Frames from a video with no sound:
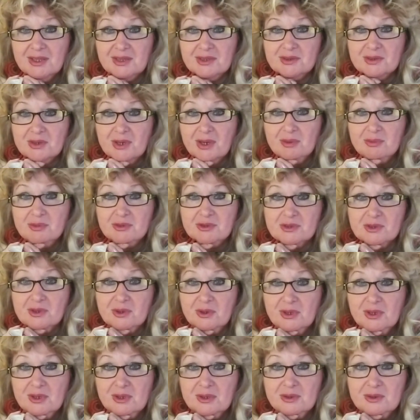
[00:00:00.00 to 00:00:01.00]
Trump is
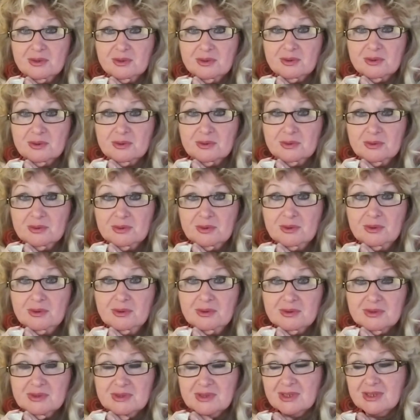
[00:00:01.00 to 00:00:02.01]
going to
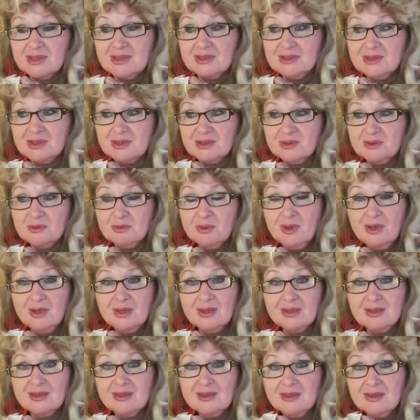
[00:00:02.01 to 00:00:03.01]
lose. I said,
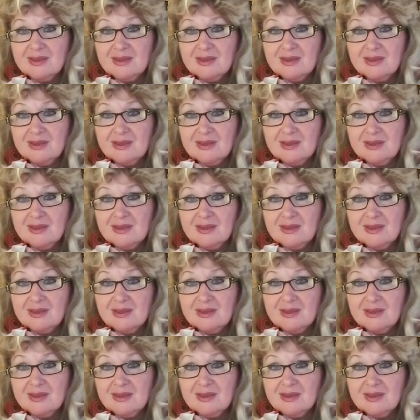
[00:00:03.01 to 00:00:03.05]
why?